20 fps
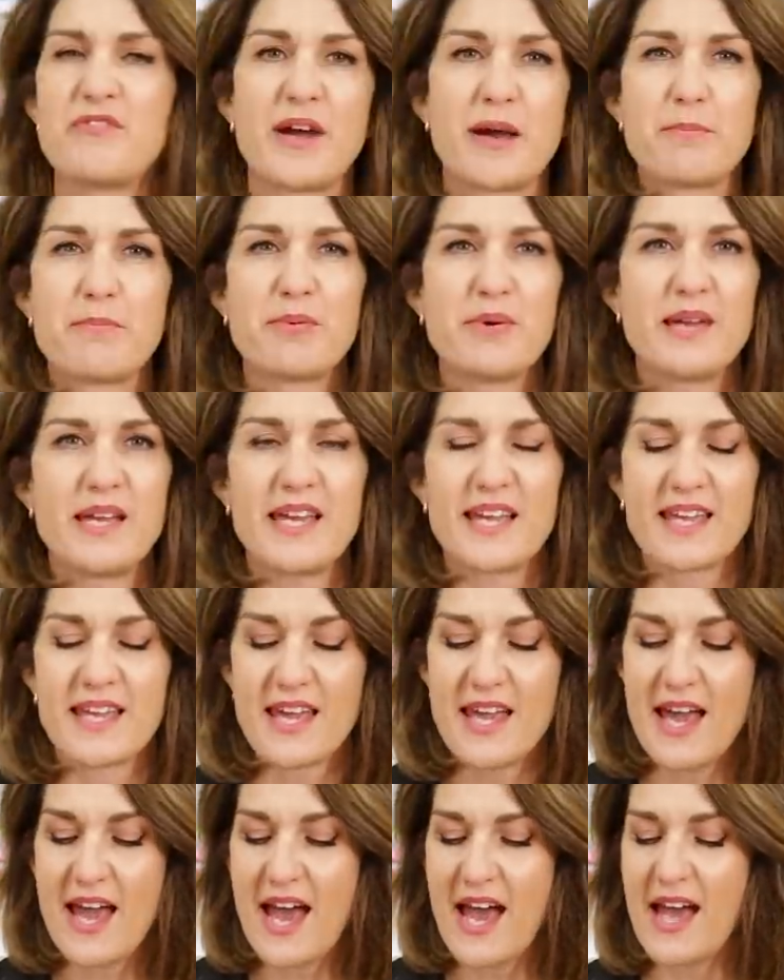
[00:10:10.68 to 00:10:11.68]
fabric,
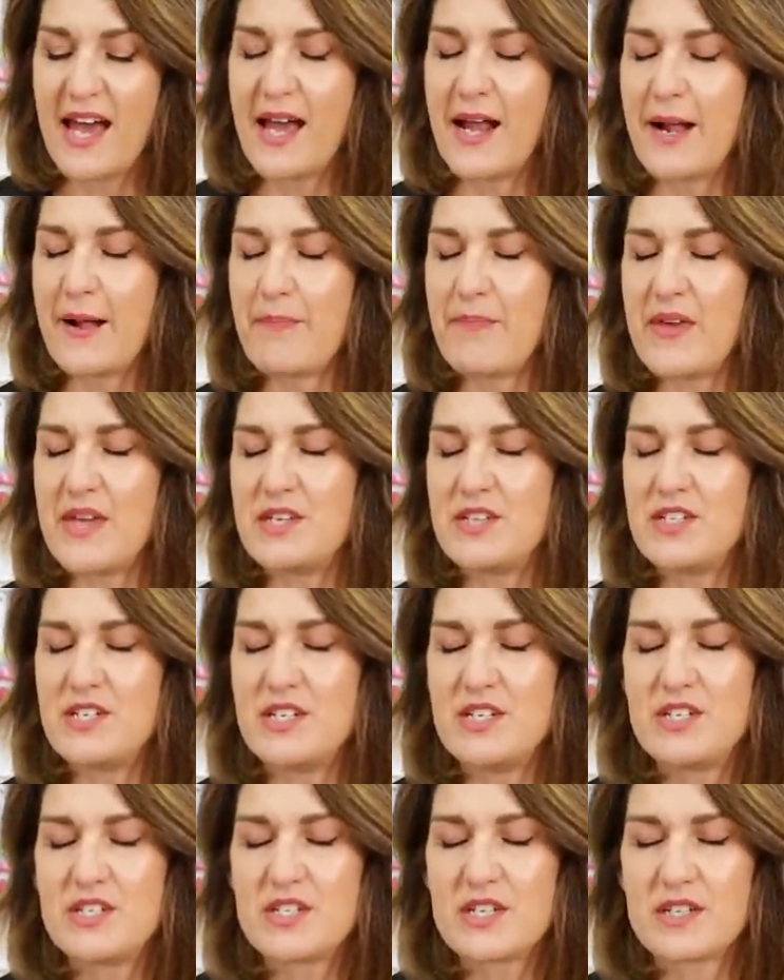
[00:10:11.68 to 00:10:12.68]
and
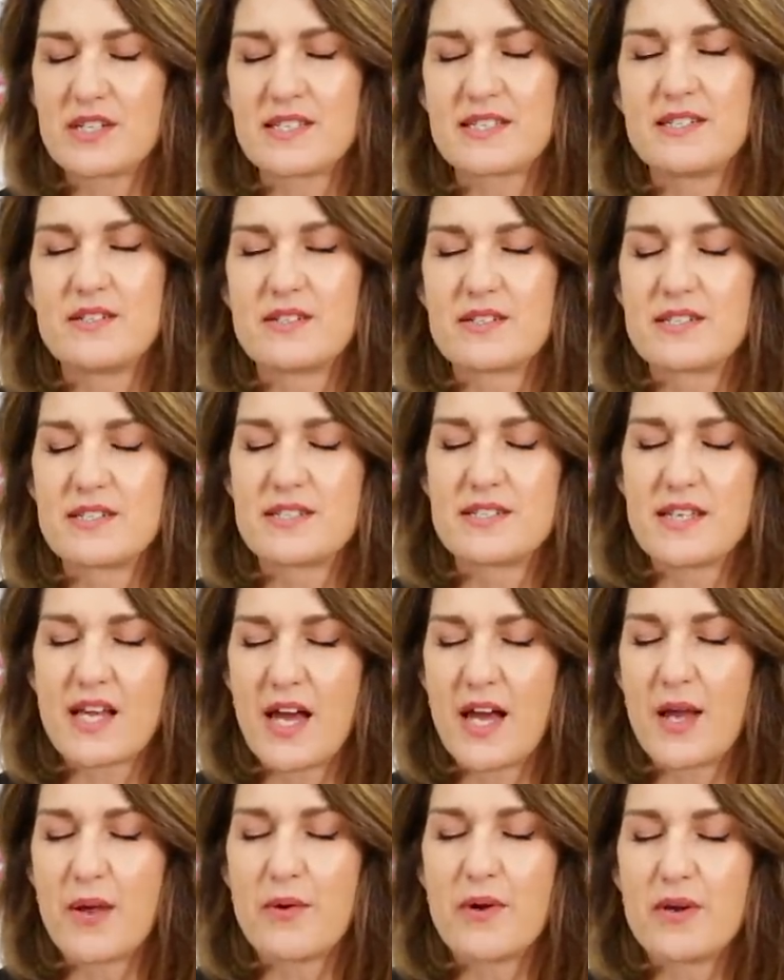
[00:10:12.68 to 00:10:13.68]
she just looked
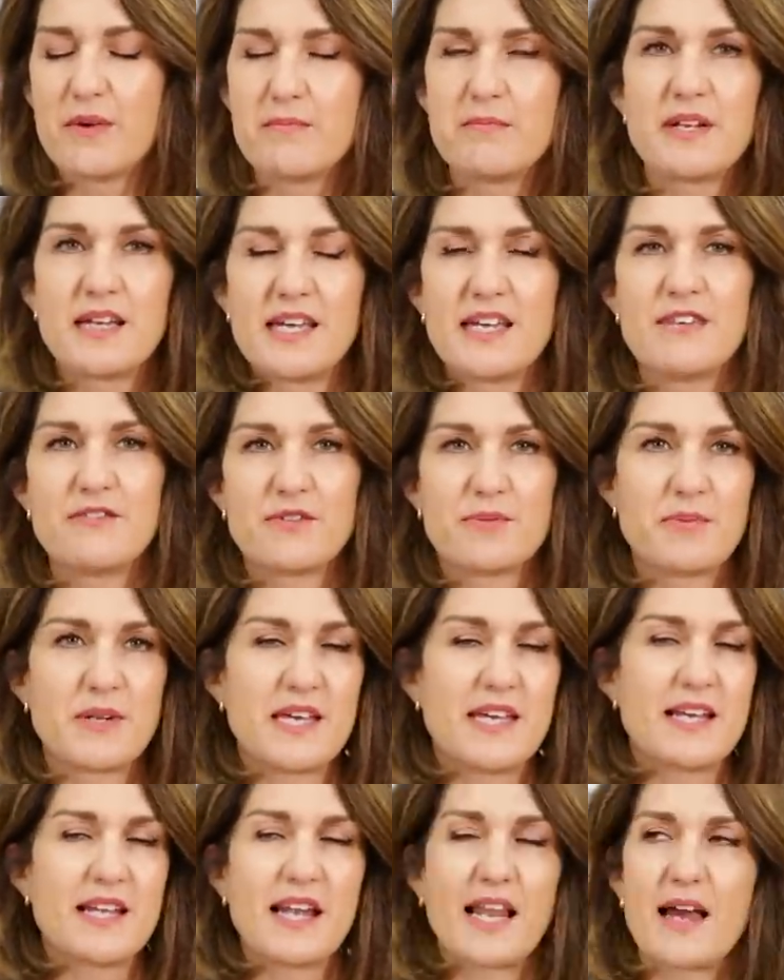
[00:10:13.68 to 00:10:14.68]
so
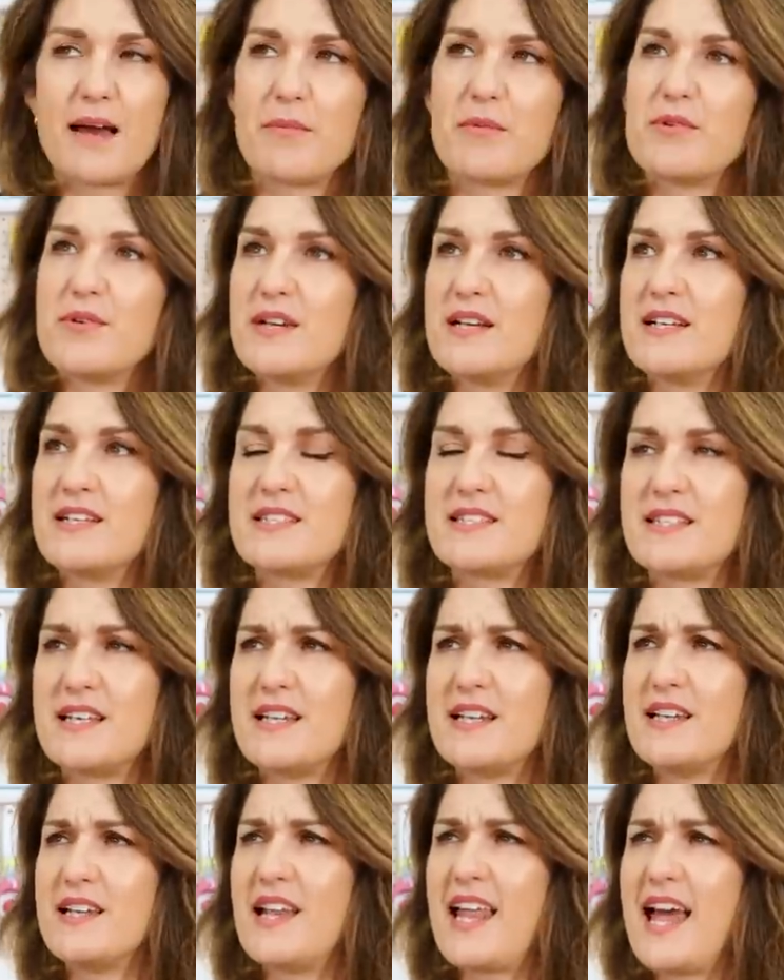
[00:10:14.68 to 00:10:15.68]
unbelievably glamorous
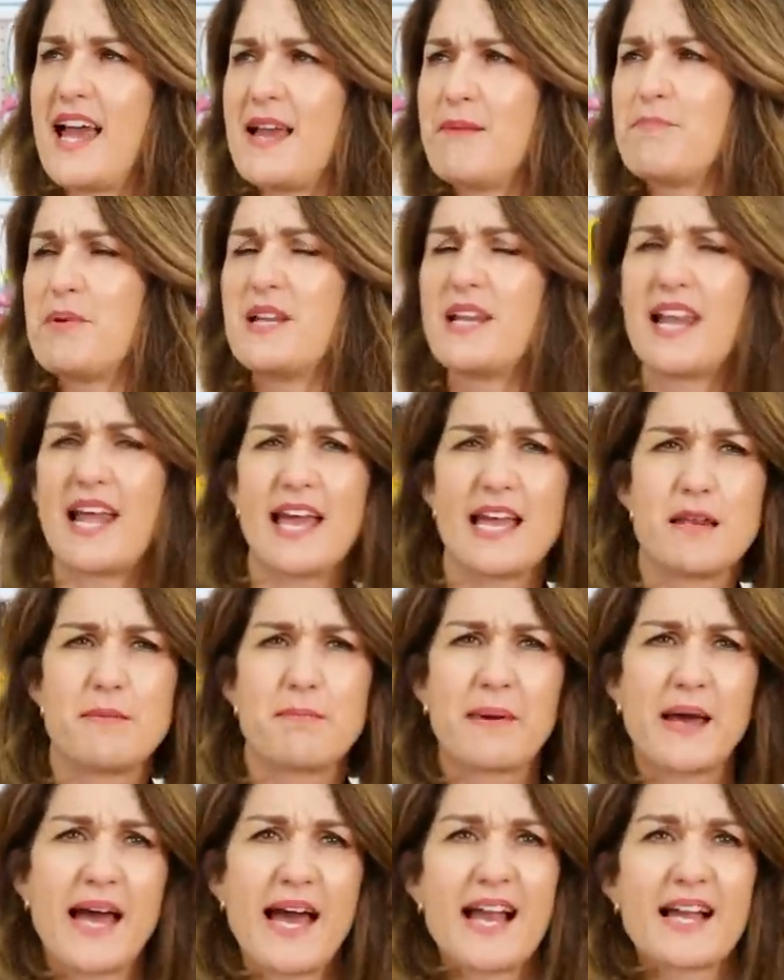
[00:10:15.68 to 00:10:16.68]
and
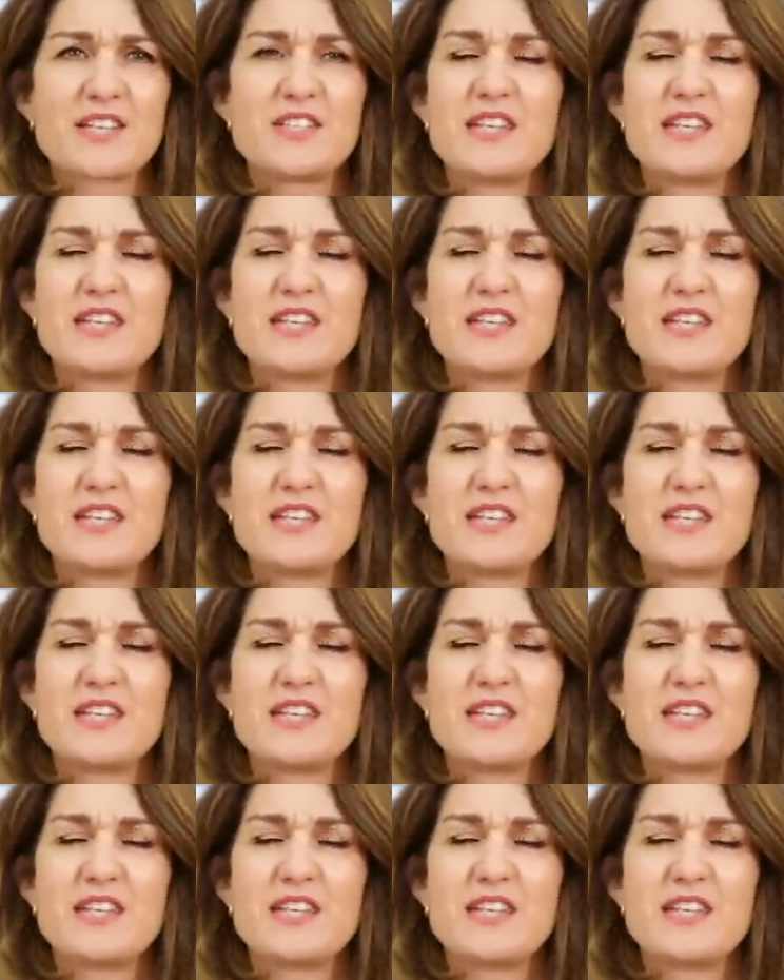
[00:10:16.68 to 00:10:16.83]
laid back.